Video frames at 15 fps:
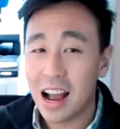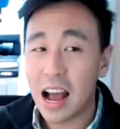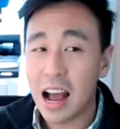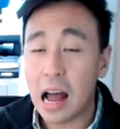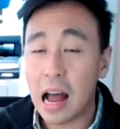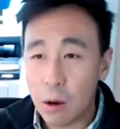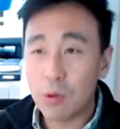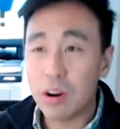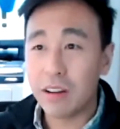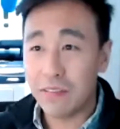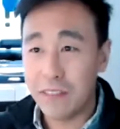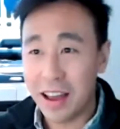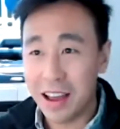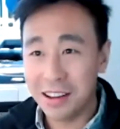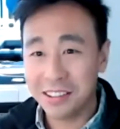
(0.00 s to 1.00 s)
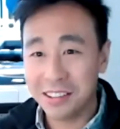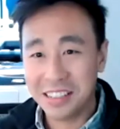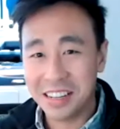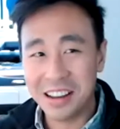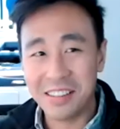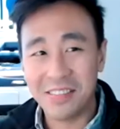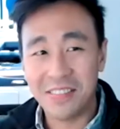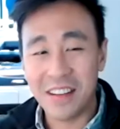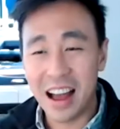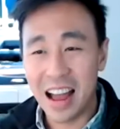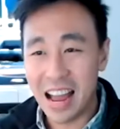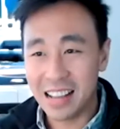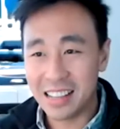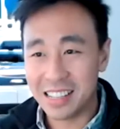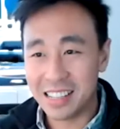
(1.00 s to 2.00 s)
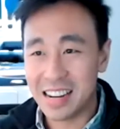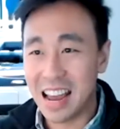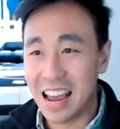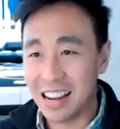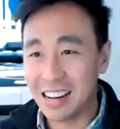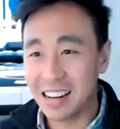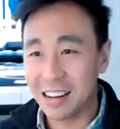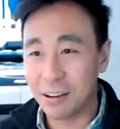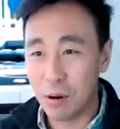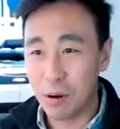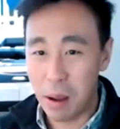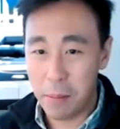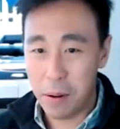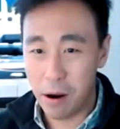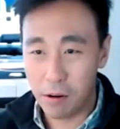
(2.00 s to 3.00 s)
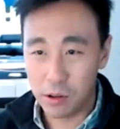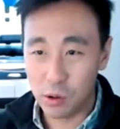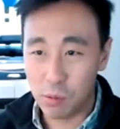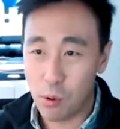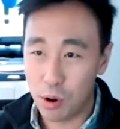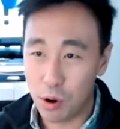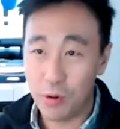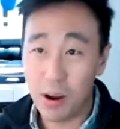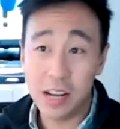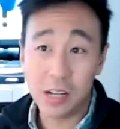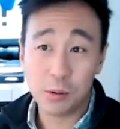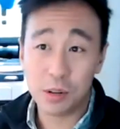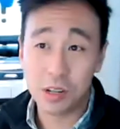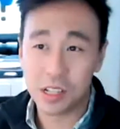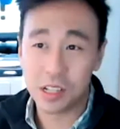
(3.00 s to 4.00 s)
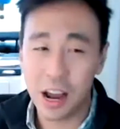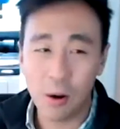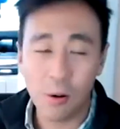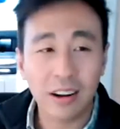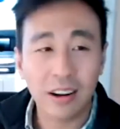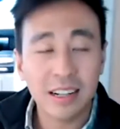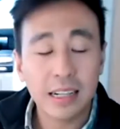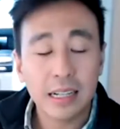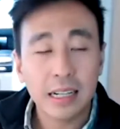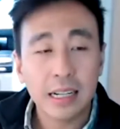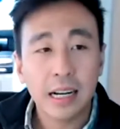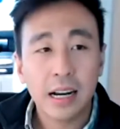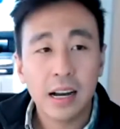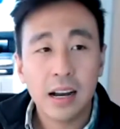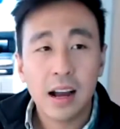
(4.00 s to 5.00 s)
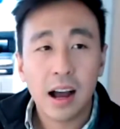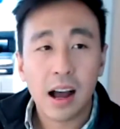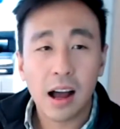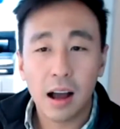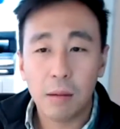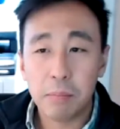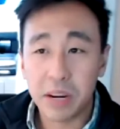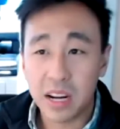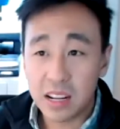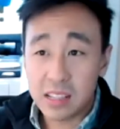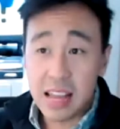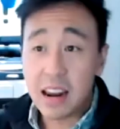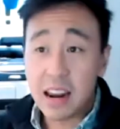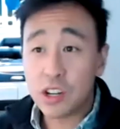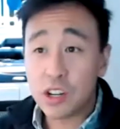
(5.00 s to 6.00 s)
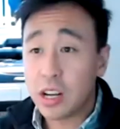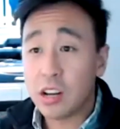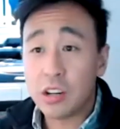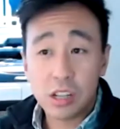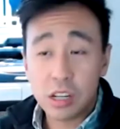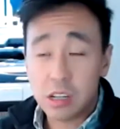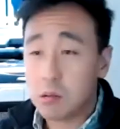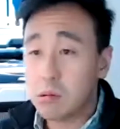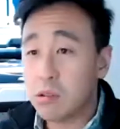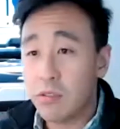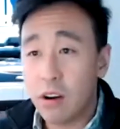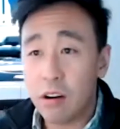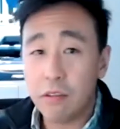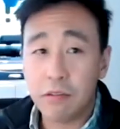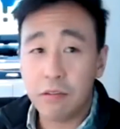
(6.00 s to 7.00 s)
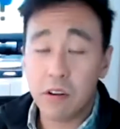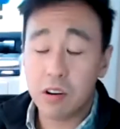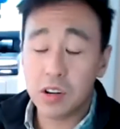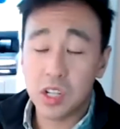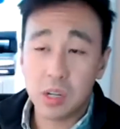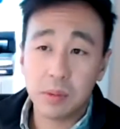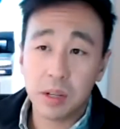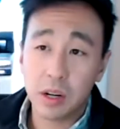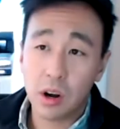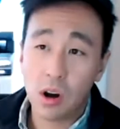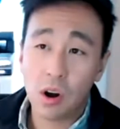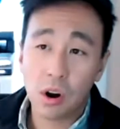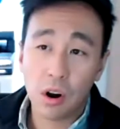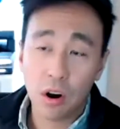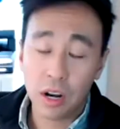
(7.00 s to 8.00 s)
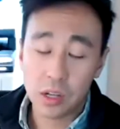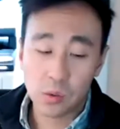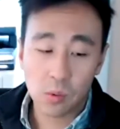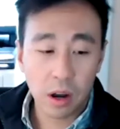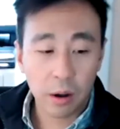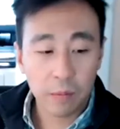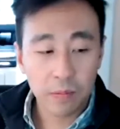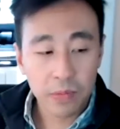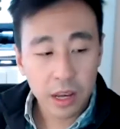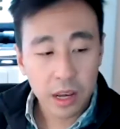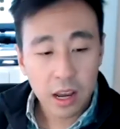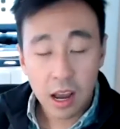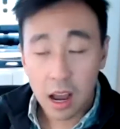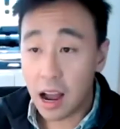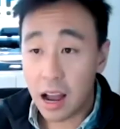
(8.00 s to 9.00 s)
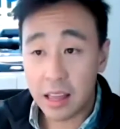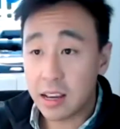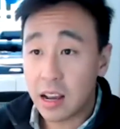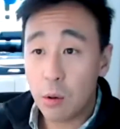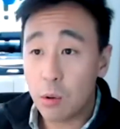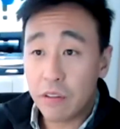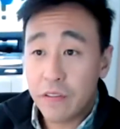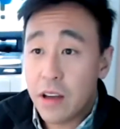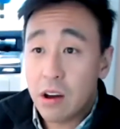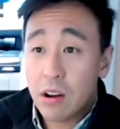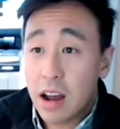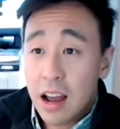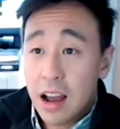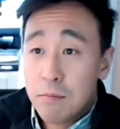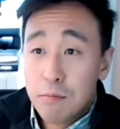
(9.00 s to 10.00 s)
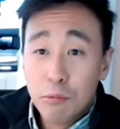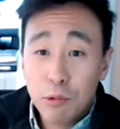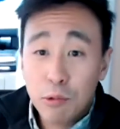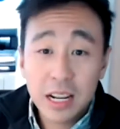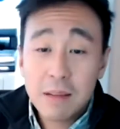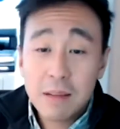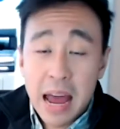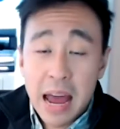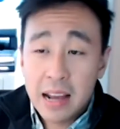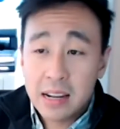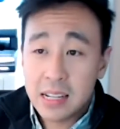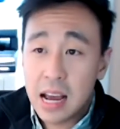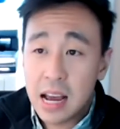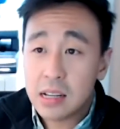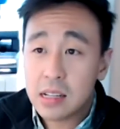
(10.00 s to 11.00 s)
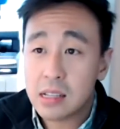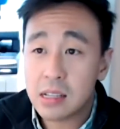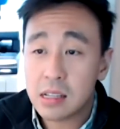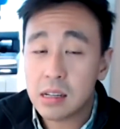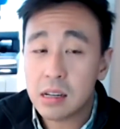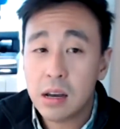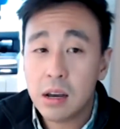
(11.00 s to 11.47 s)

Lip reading: I would have failed if I had stayed where my parents were born and raised, which is Taiwan, because that education system is very, very similar to Hong Kong as well. I think I would have failed. I'm really bad at tests.